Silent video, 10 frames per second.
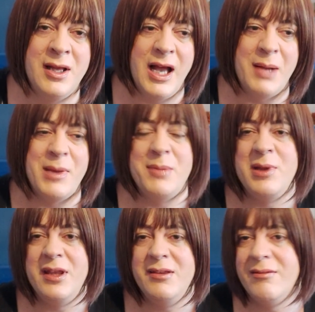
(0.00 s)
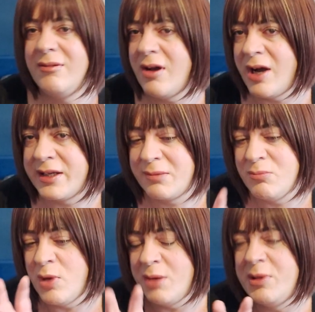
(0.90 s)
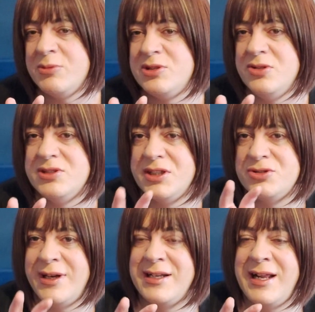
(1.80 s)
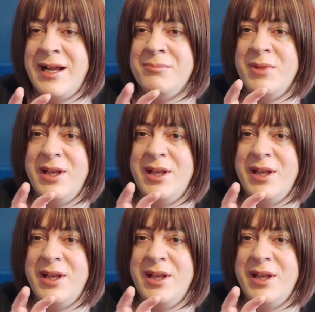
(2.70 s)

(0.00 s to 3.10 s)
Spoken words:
And maybe I might be able to use it as a track cam